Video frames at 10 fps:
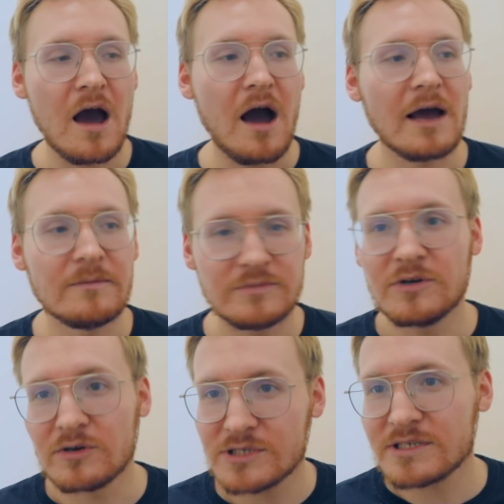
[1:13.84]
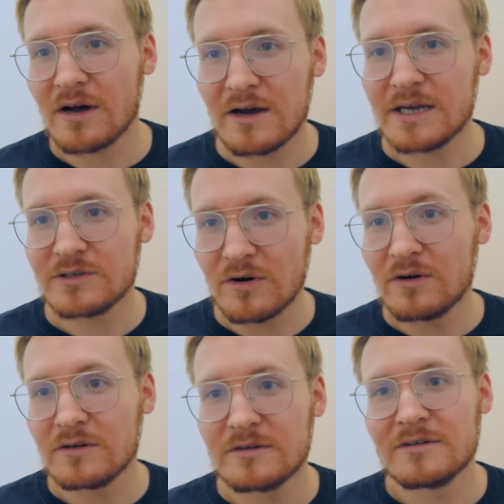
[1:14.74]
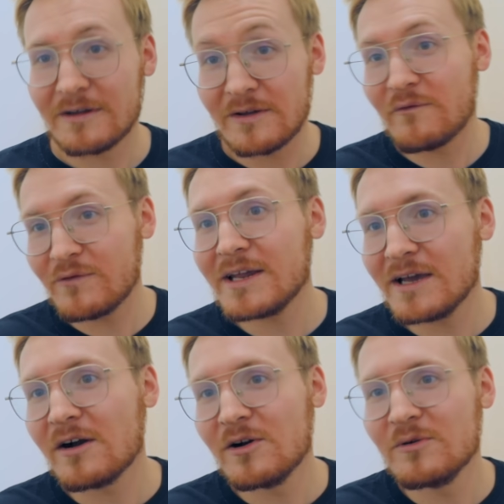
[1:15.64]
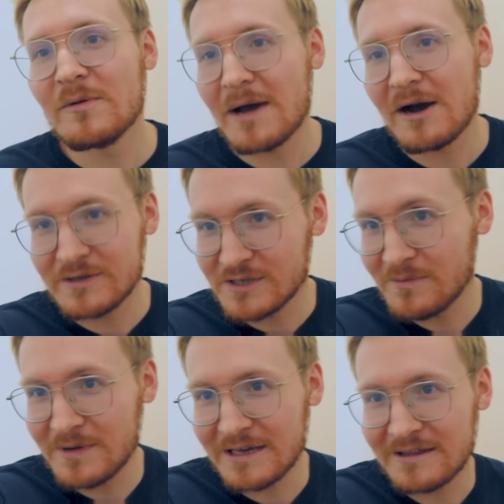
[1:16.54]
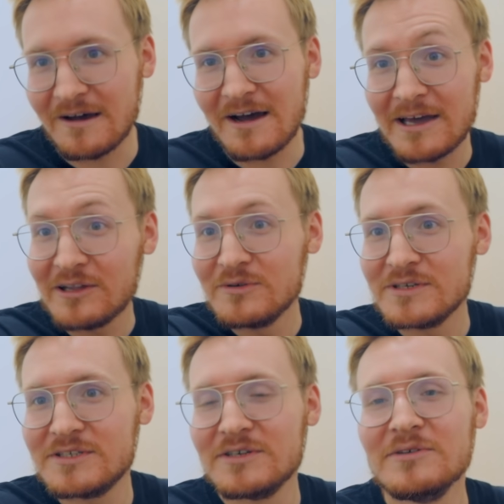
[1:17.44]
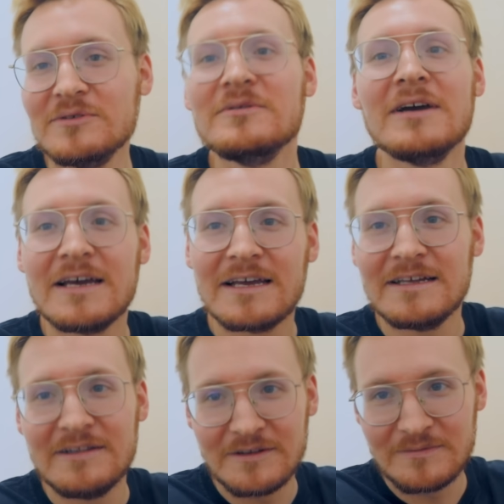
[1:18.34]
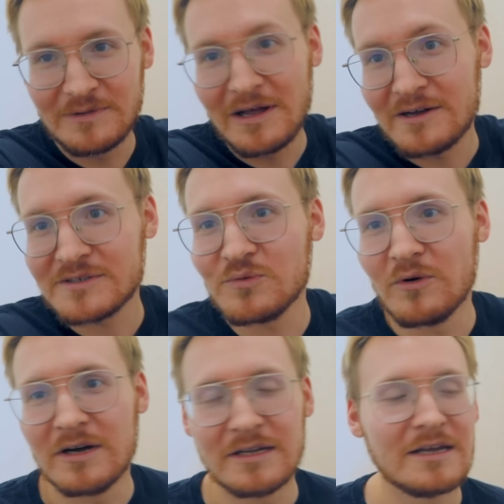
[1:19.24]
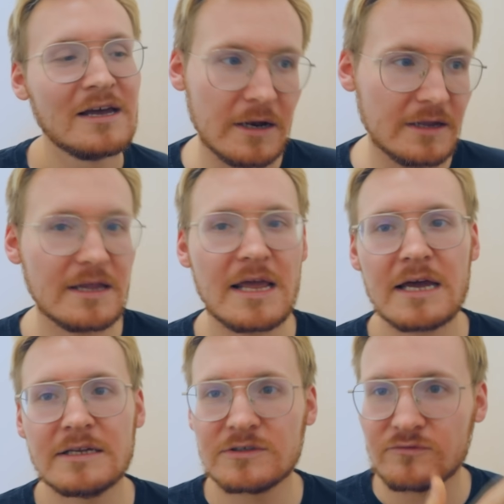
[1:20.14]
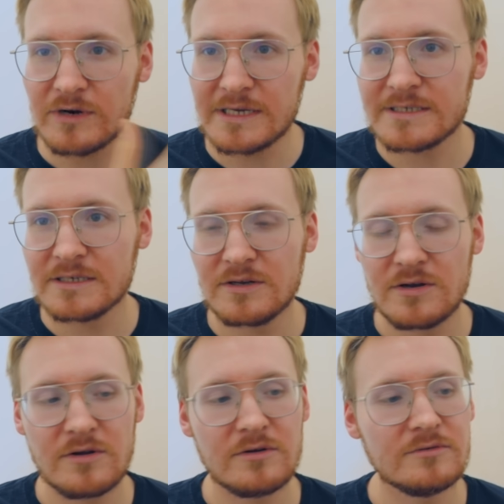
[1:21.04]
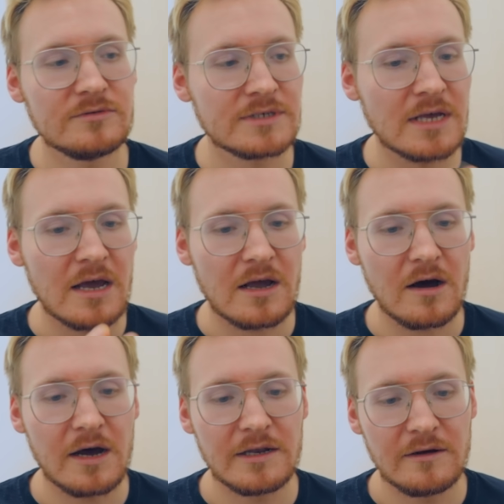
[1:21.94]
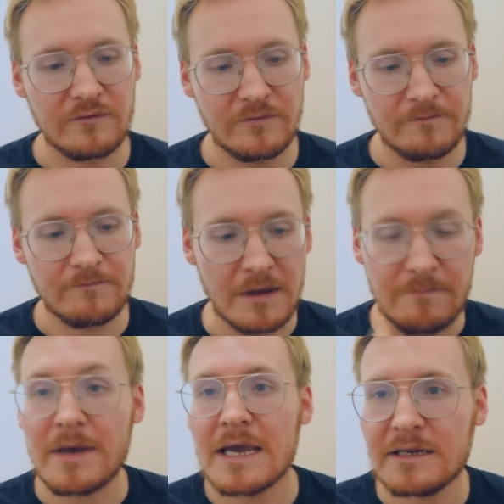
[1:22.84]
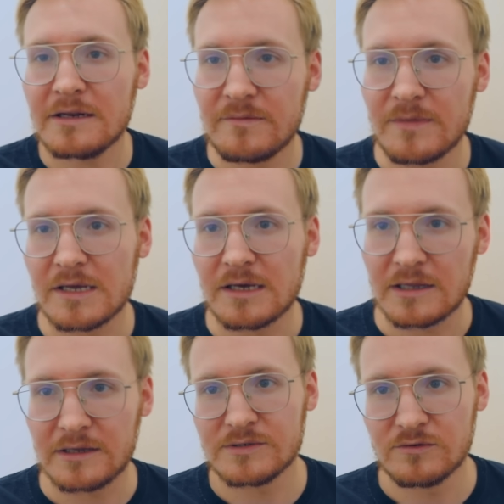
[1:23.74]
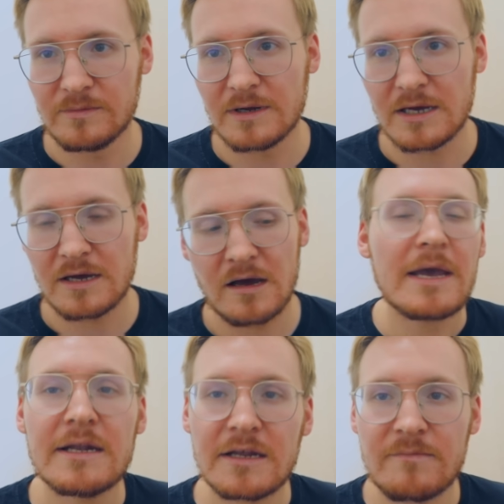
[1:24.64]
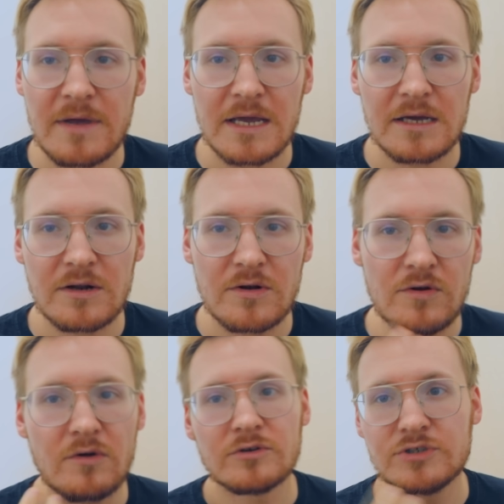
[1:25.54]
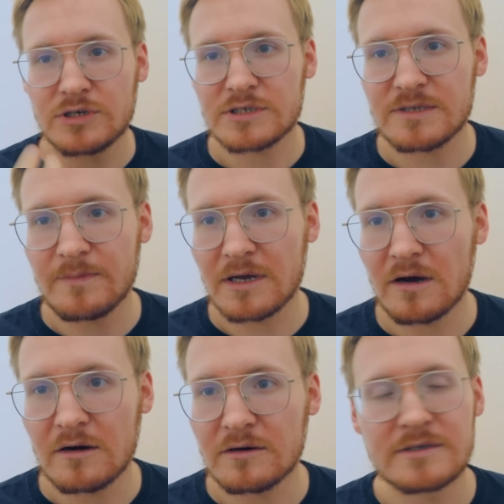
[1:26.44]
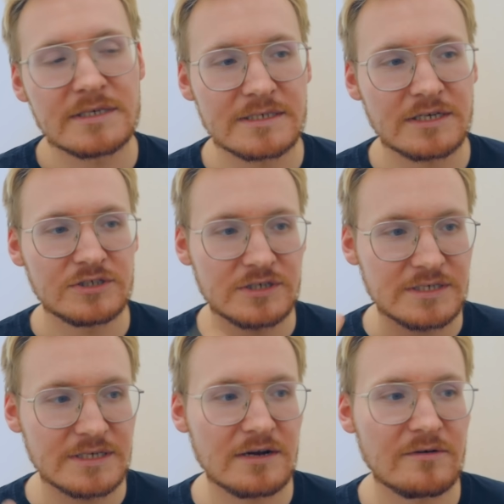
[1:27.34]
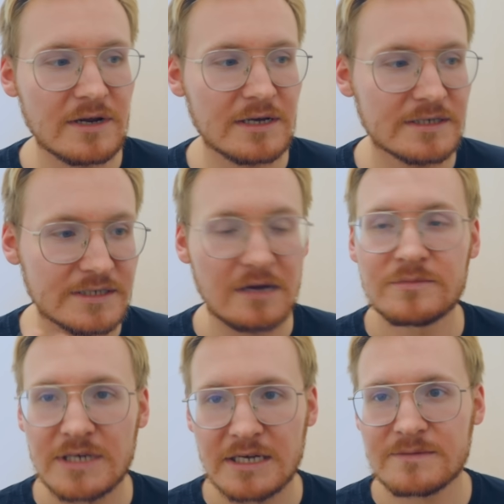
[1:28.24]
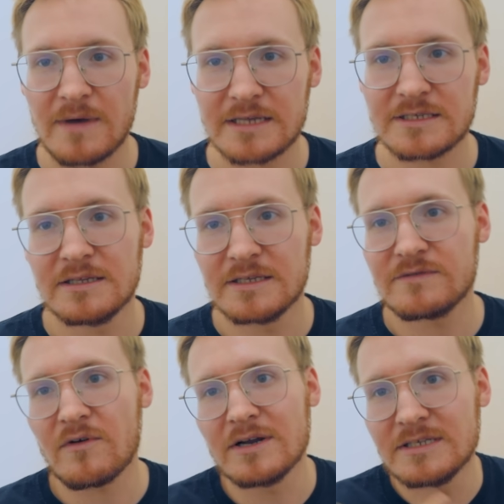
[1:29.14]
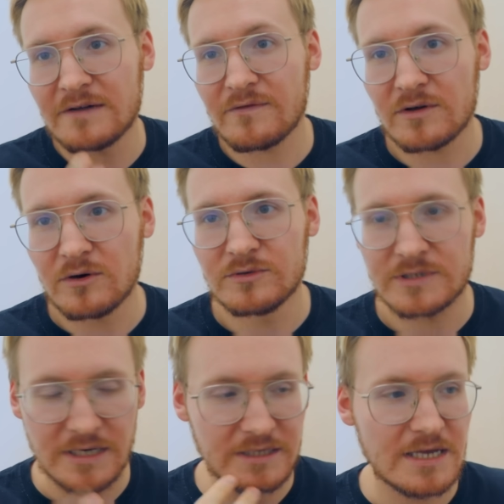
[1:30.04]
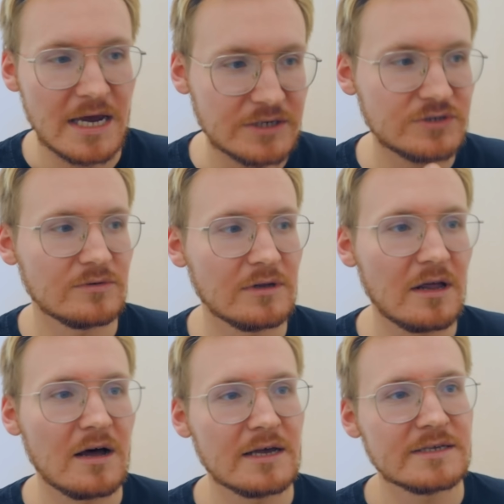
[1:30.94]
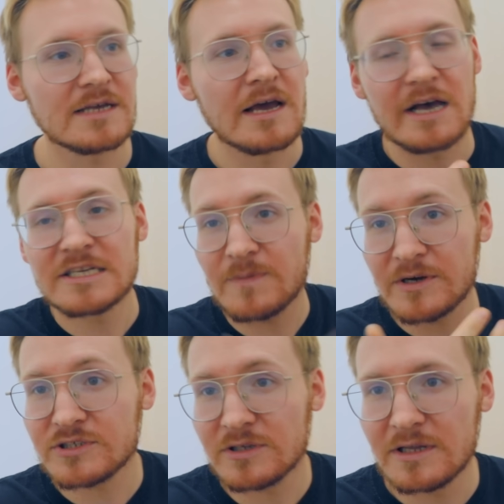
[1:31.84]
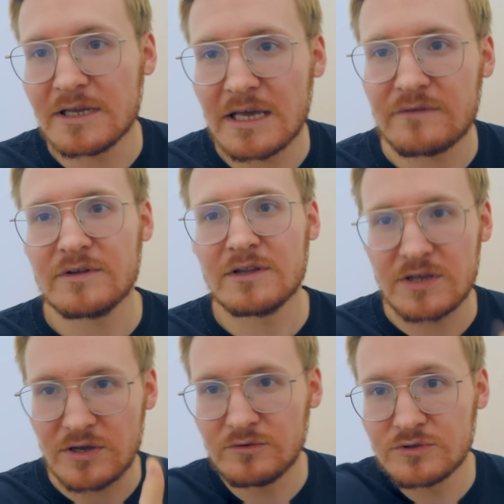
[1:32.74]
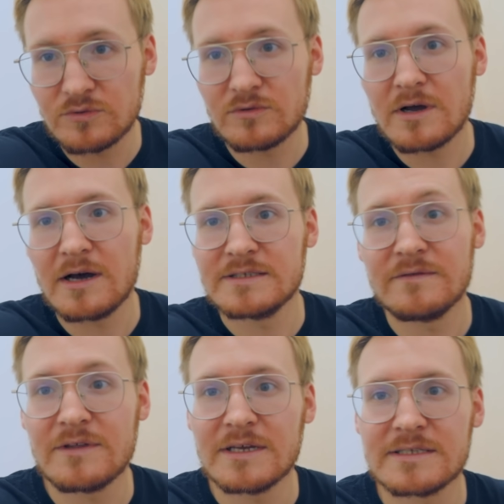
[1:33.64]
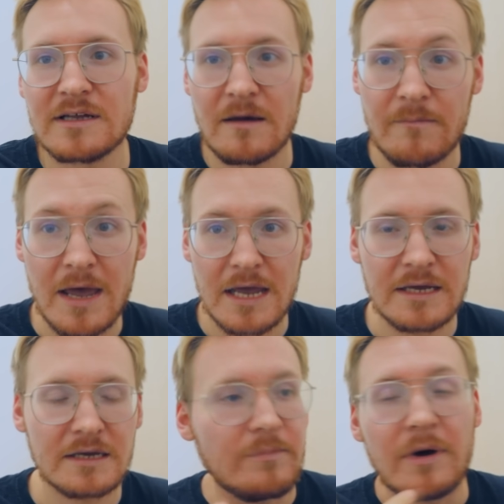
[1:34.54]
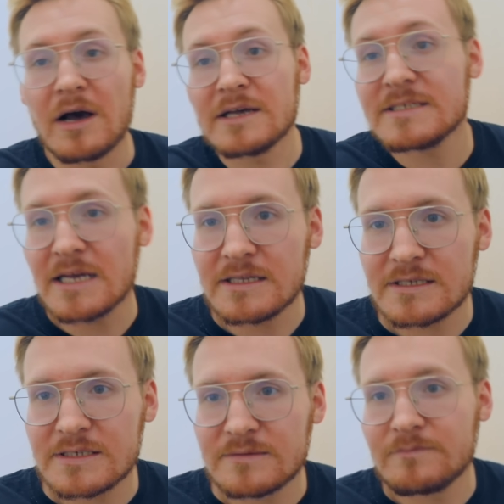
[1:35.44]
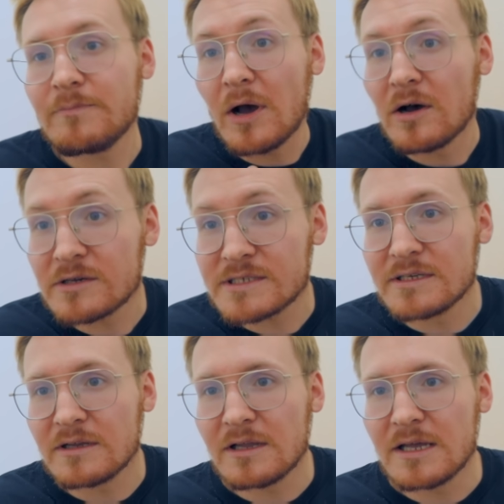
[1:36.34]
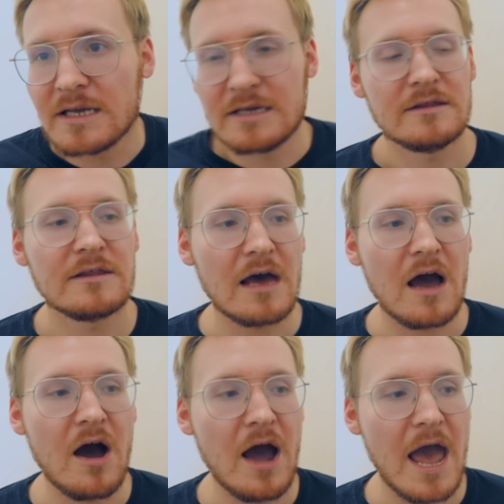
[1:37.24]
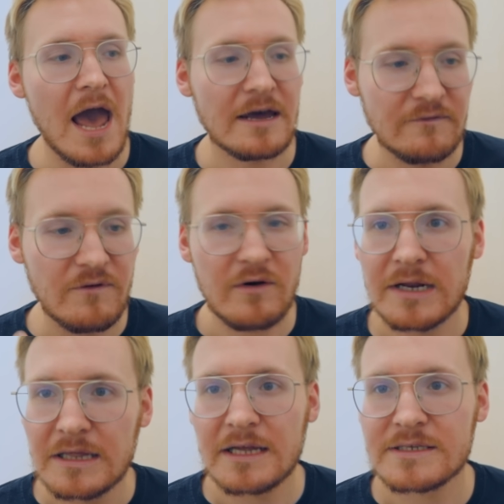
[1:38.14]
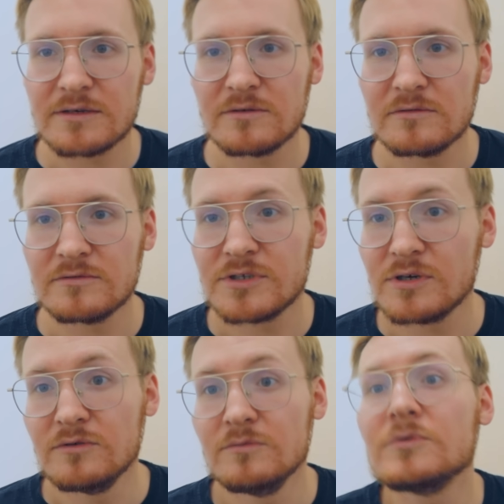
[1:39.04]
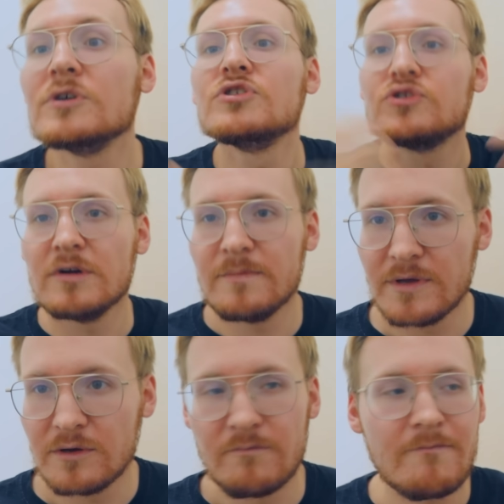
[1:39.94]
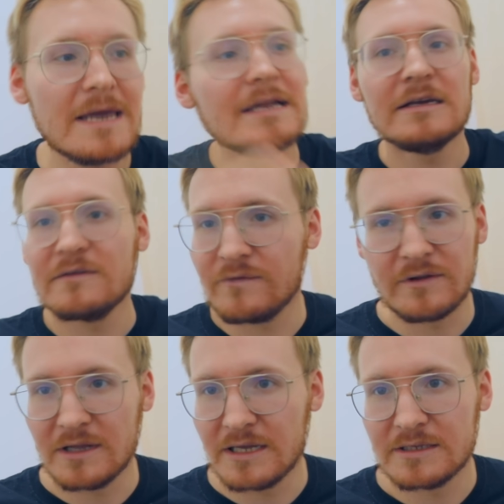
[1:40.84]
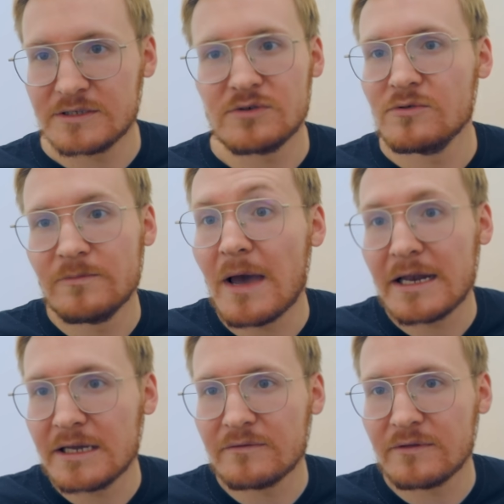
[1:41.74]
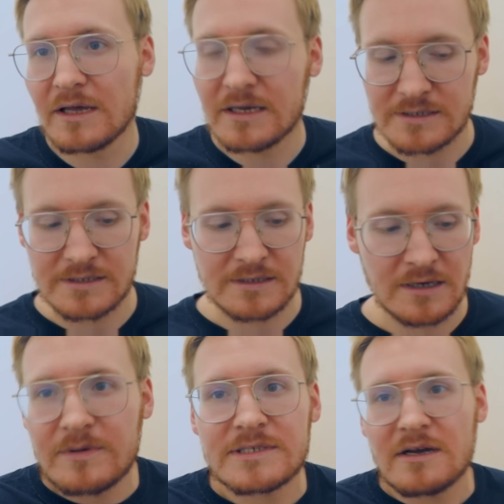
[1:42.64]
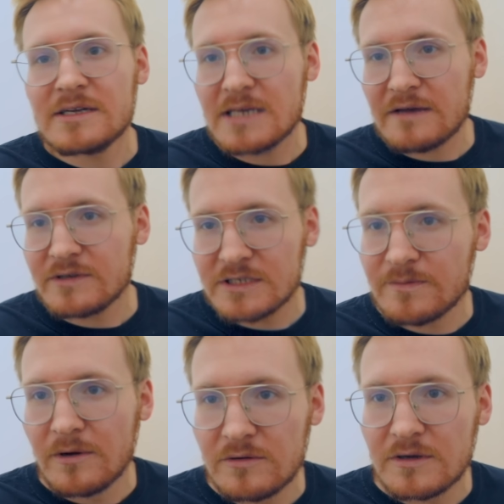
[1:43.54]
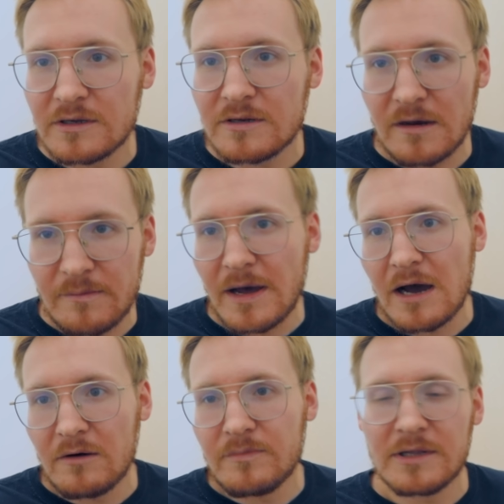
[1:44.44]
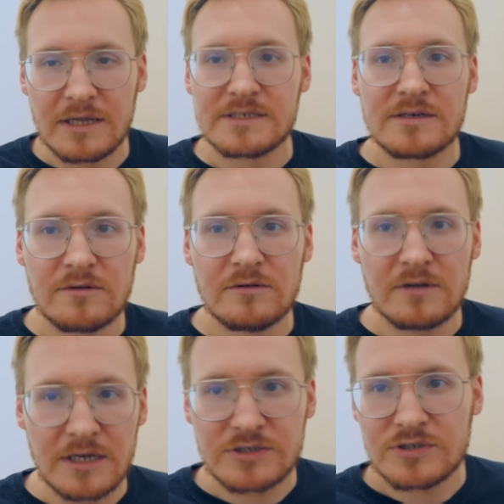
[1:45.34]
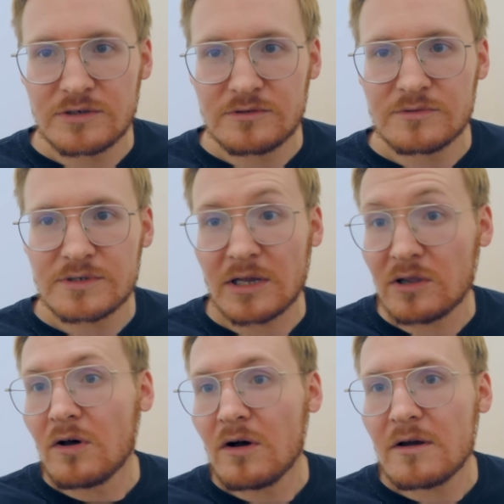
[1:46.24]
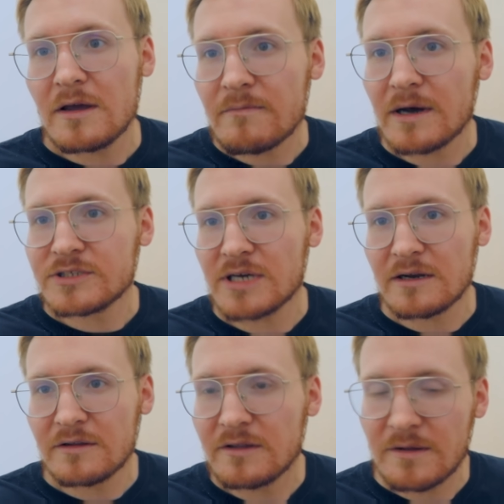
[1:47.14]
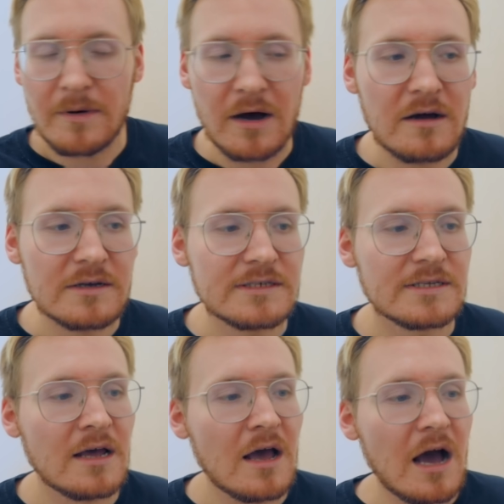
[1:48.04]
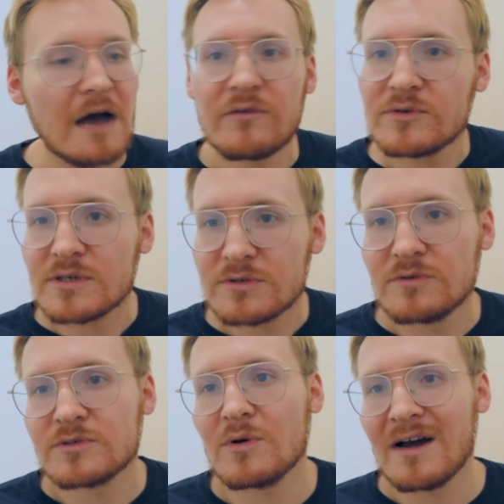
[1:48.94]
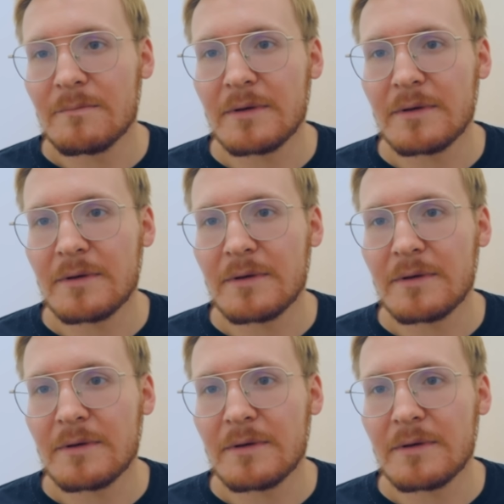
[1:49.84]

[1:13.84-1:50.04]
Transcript: I got started on a video about a topic that I alluded to in the last one, and in the end, recent news kind of impeded me a little bit. Impeded me not just because it's such a serious subject matter that's very difficult to contextualize, especially given the usual kinds of things that I make, but a sense personally that I had very little to contribute meaningfully to any of this. Besides having spoken about political issues a lot in my channel in the past, I've also talked quite a